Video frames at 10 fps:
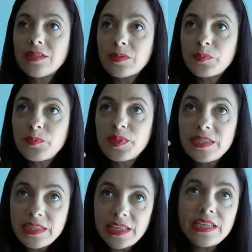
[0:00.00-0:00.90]
is
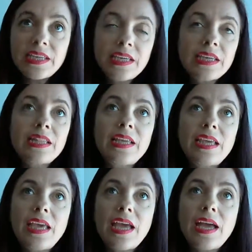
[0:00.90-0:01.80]

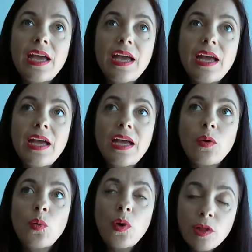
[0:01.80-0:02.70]
particularly
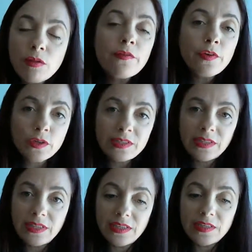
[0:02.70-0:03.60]
well
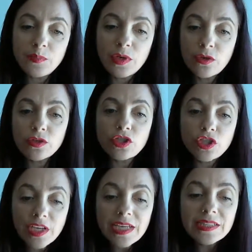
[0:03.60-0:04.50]
versed at this because
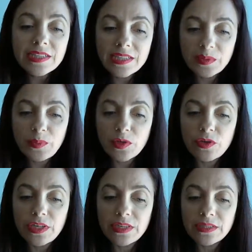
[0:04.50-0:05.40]
she has
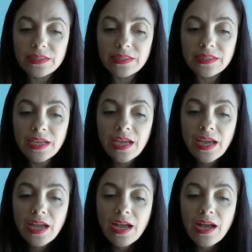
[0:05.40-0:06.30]
experienced
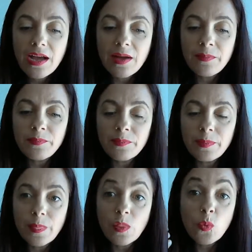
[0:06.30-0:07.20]

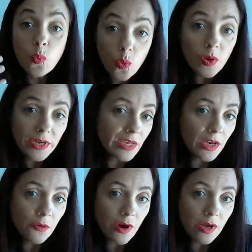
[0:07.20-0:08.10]
the war in
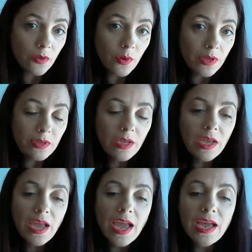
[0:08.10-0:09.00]
Nicaragua
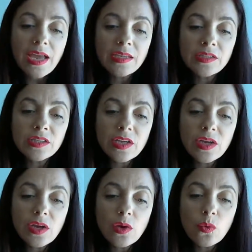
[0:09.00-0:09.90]
and
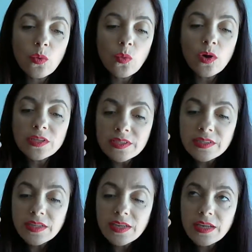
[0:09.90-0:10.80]

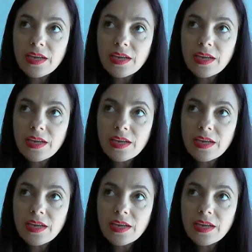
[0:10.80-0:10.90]
was